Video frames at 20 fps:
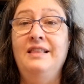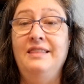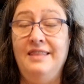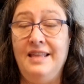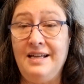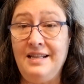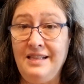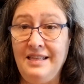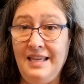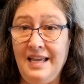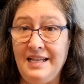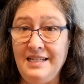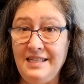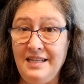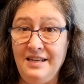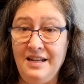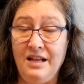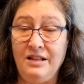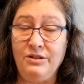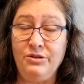Luckily I
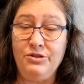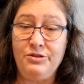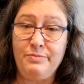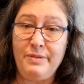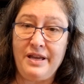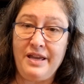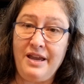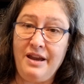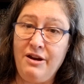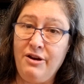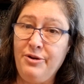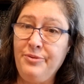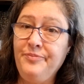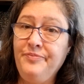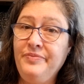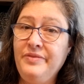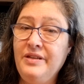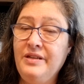did not lose my hair,